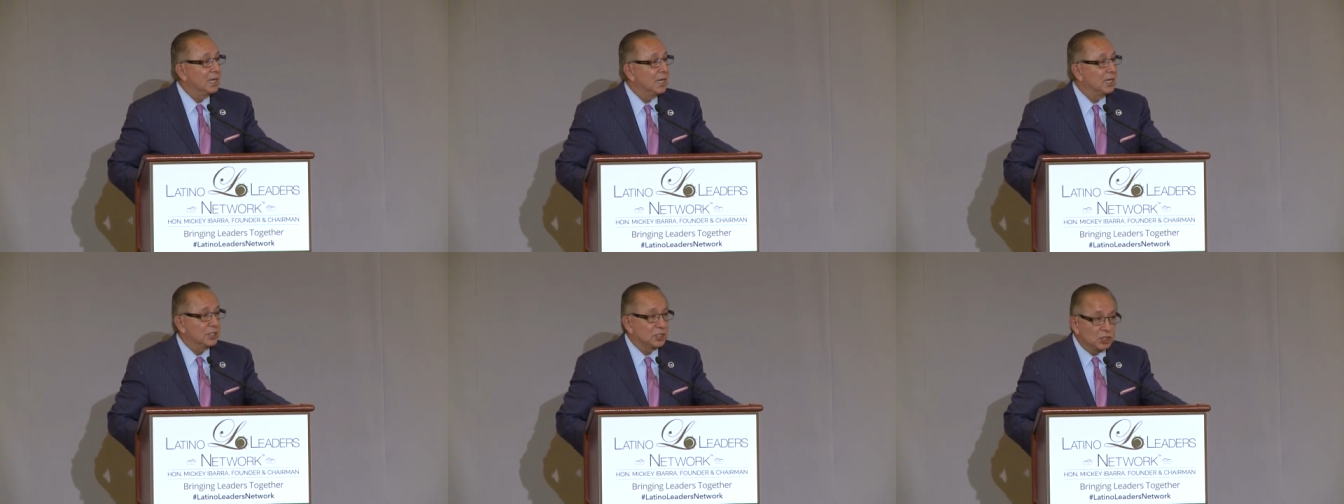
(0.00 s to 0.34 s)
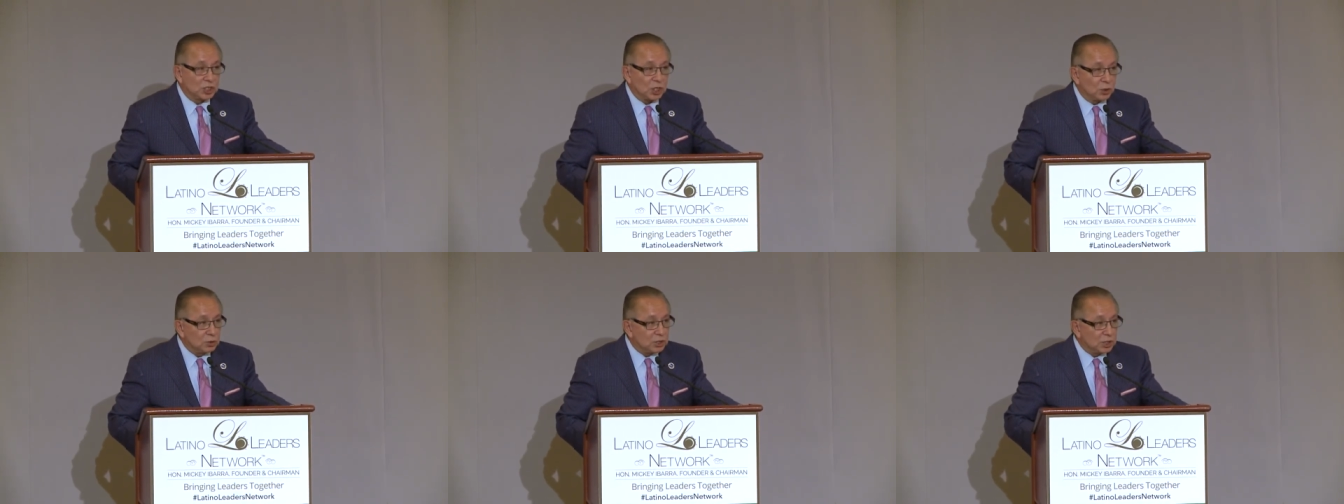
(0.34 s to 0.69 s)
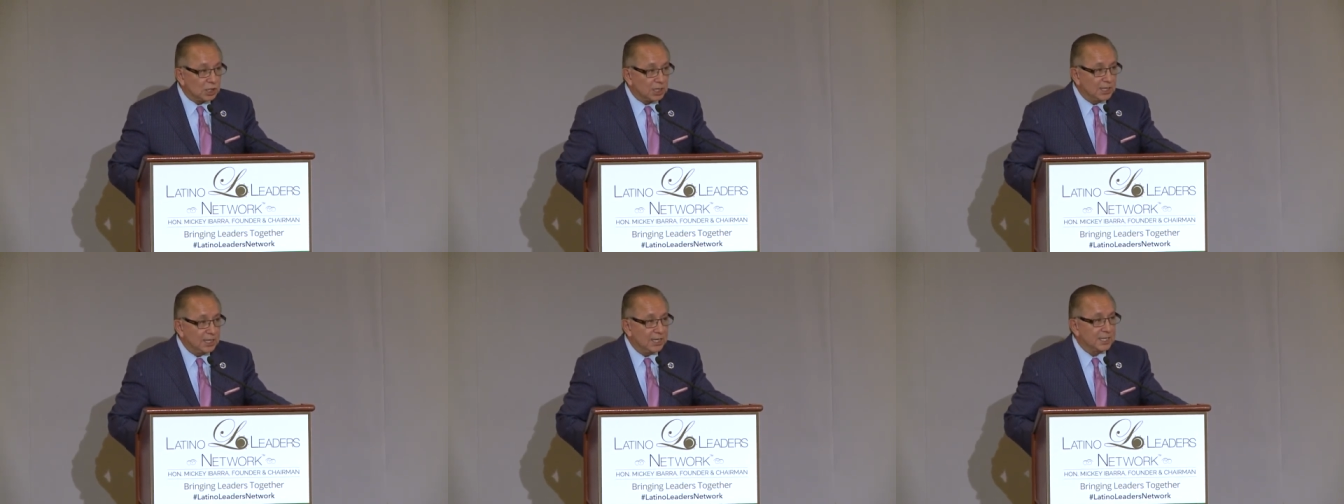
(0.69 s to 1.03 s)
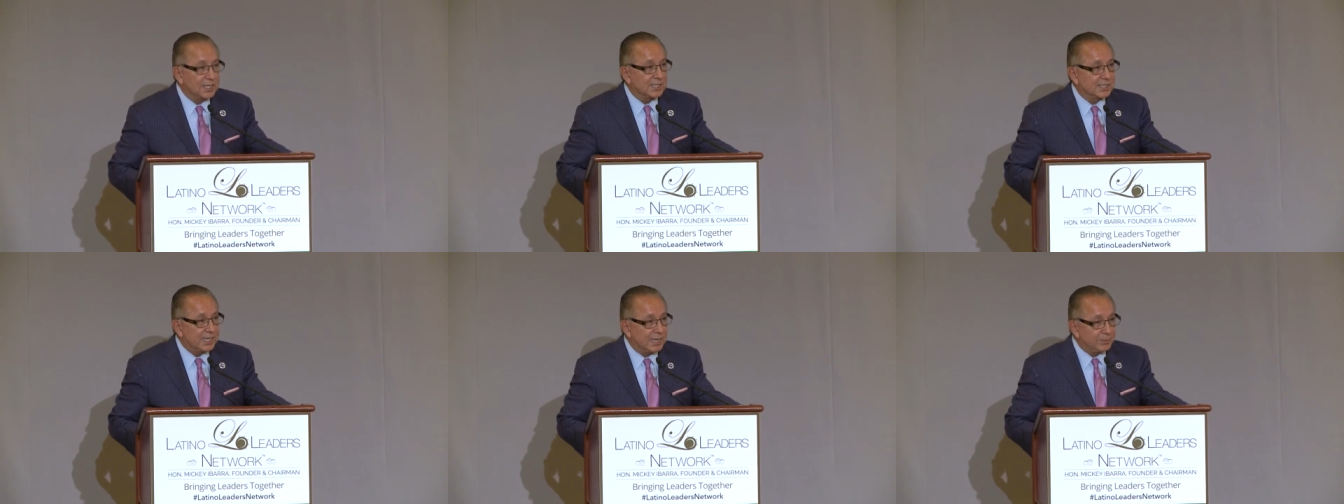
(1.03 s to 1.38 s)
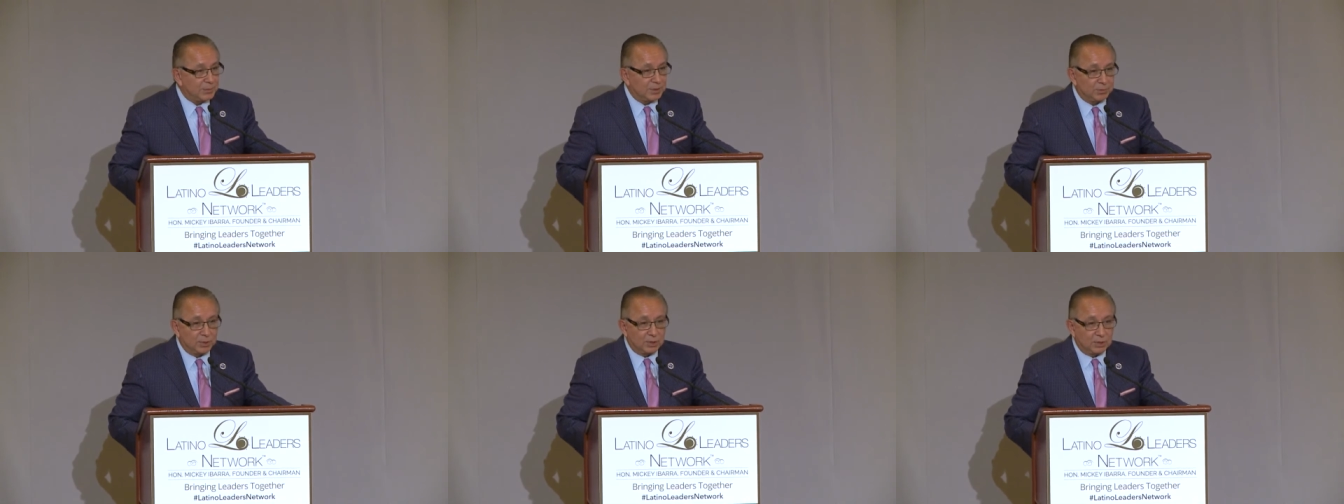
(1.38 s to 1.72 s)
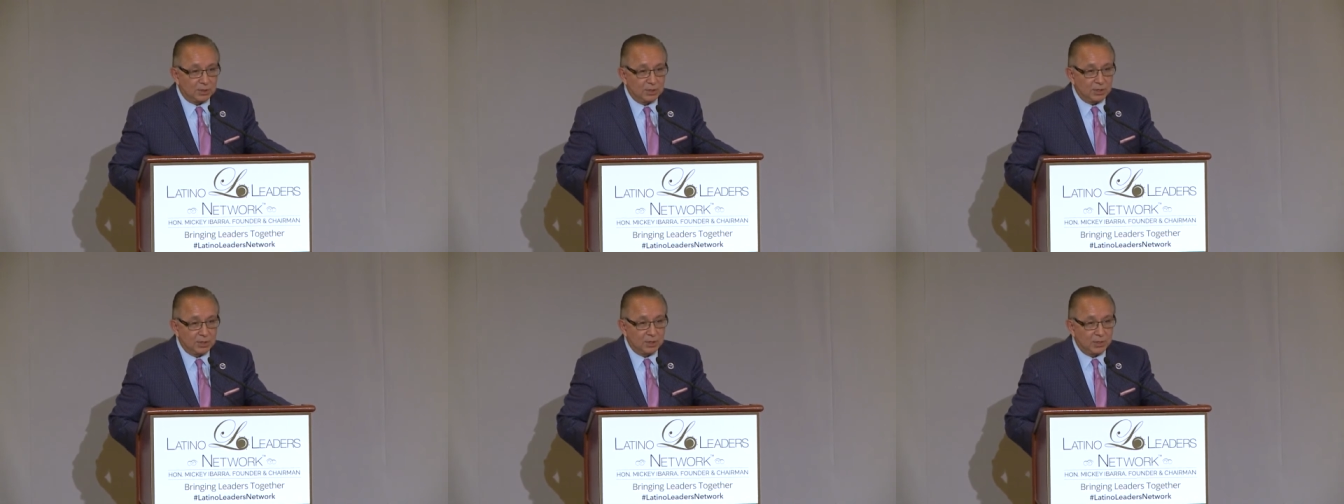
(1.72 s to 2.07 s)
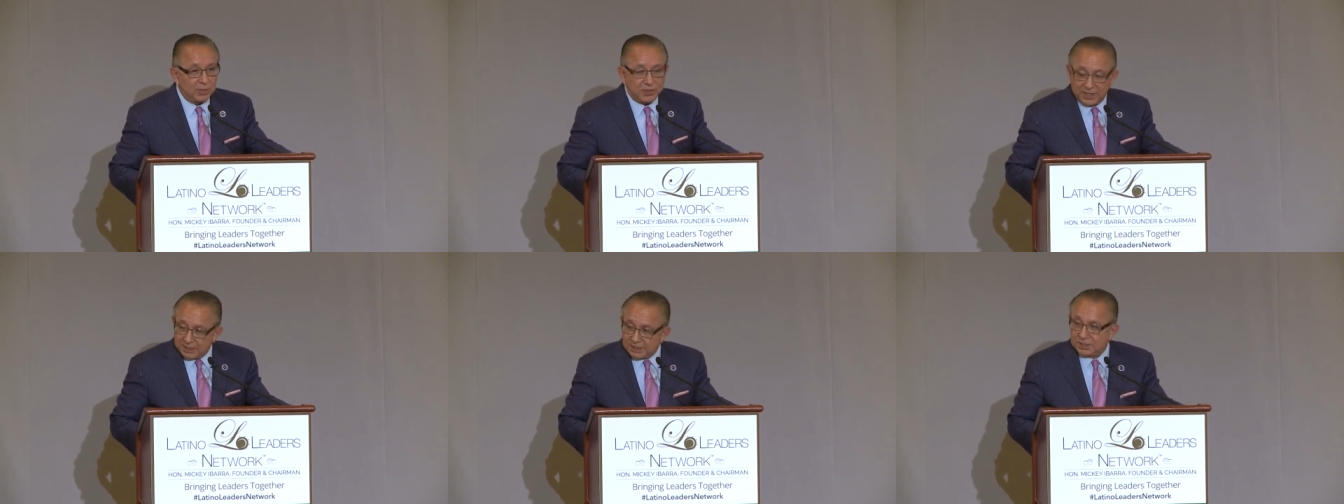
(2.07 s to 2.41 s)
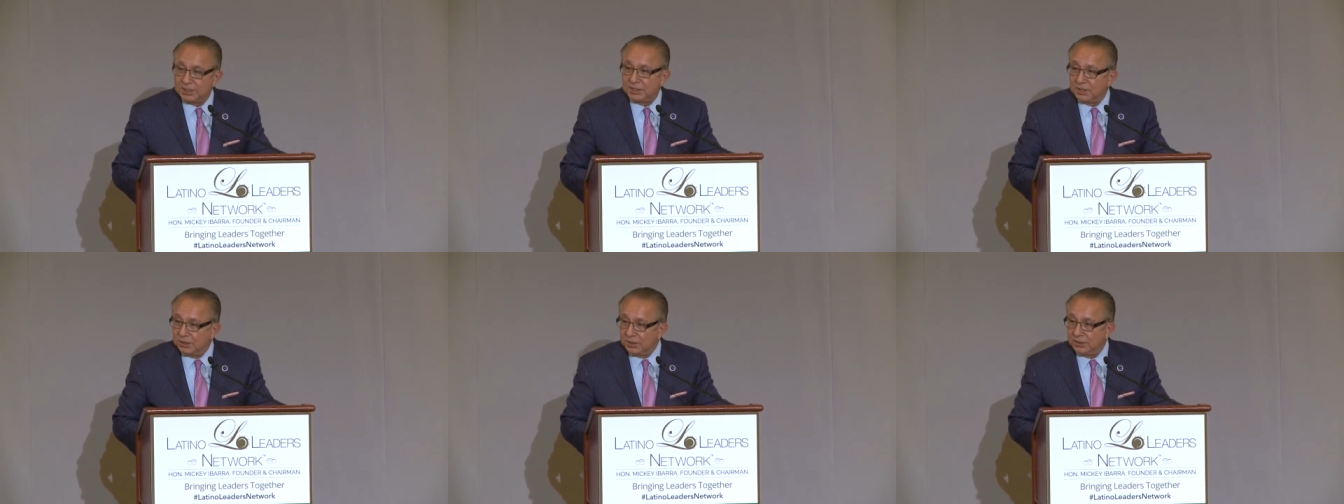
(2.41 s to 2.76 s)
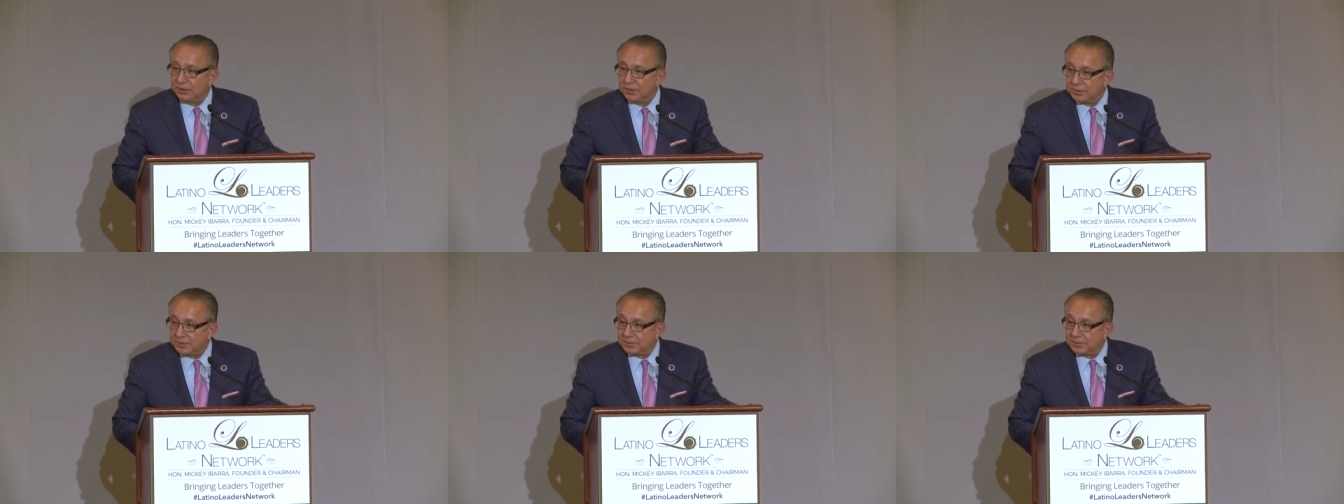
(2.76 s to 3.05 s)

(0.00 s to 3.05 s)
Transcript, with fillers: a socially acceptable thing to do.